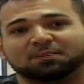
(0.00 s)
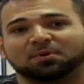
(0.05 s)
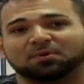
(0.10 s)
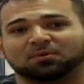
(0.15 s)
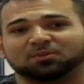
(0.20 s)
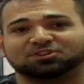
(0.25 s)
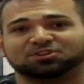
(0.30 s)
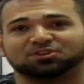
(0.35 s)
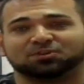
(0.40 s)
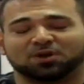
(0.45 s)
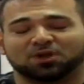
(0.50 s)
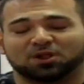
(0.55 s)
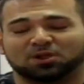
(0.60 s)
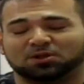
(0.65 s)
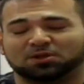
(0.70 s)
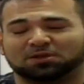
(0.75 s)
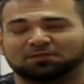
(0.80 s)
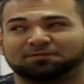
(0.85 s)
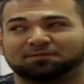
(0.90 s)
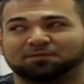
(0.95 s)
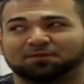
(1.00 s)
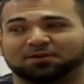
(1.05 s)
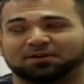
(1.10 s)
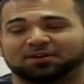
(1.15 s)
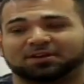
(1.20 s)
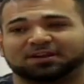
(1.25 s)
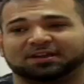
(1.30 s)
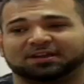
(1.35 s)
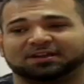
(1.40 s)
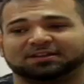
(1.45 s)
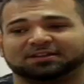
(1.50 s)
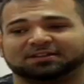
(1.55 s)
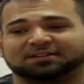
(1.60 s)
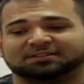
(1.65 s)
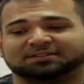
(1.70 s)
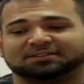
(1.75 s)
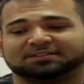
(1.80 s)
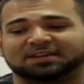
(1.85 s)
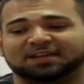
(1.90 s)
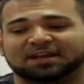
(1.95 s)
But what you want to look for
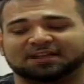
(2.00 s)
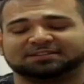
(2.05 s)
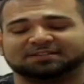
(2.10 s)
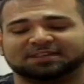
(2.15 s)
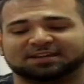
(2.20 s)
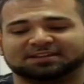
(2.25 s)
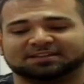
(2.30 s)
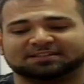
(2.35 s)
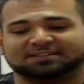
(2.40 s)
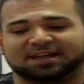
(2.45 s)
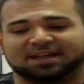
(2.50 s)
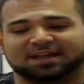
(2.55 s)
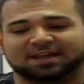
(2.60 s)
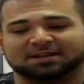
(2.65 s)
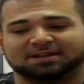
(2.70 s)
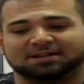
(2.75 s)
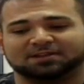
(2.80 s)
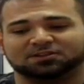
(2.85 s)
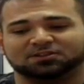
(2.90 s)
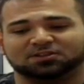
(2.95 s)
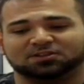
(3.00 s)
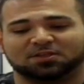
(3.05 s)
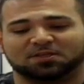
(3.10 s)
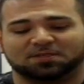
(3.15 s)
in salsa is that